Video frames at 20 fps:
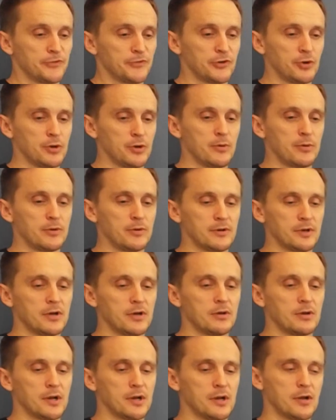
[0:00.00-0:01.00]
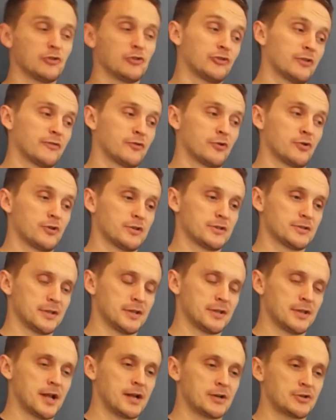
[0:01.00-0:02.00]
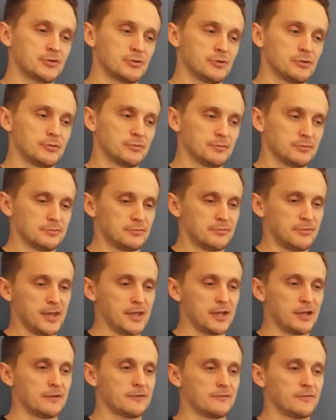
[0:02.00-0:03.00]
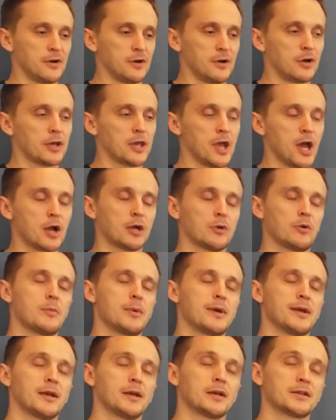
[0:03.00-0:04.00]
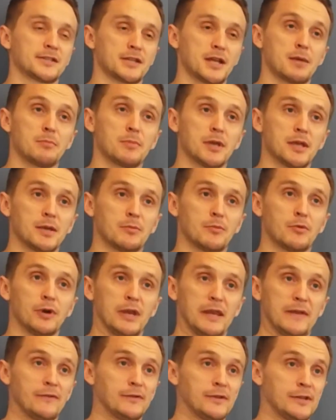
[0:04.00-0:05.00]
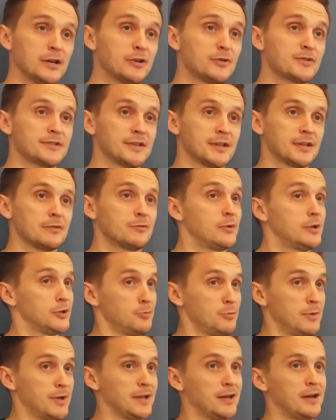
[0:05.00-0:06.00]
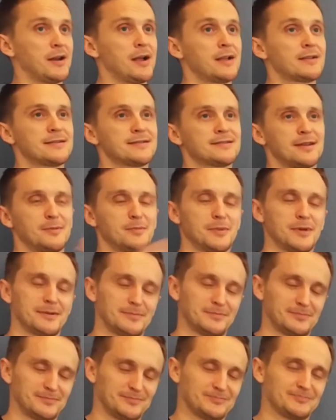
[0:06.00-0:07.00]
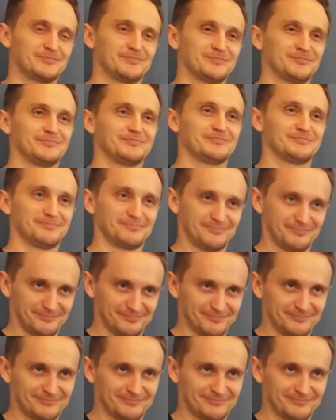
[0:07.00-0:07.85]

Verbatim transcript: so it would, you know, and also of course the natural thing of, okay, how can we make a zombie more evil and interesting? Well, we make it a Nazi zombie. Mm-hmm.